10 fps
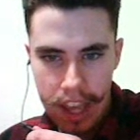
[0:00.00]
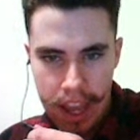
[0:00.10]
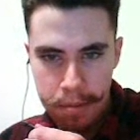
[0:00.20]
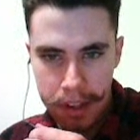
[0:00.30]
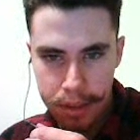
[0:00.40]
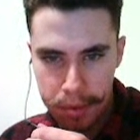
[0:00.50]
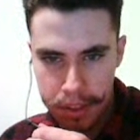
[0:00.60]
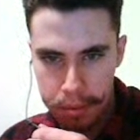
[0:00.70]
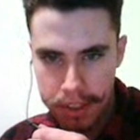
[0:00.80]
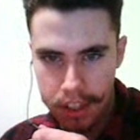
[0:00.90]
and mixed
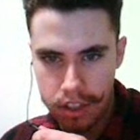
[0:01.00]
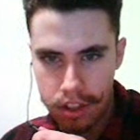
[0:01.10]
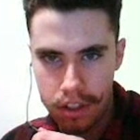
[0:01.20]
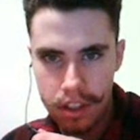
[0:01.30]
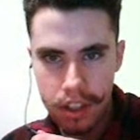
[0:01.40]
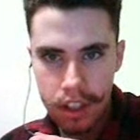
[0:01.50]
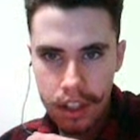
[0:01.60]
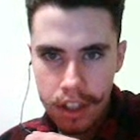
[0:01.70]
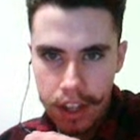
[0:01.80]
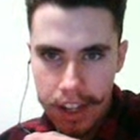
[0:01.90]
precipitation.
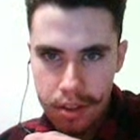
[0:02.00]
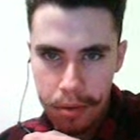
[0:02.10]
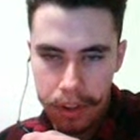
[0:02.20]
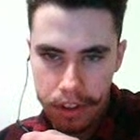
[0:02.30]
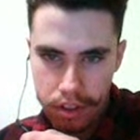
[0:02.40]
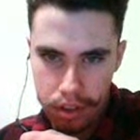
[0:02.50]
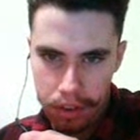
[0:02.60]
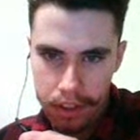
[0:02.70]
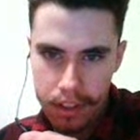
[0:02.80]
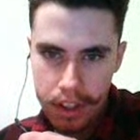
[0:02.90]
That's what they're
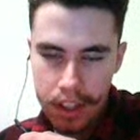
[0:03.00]
showing.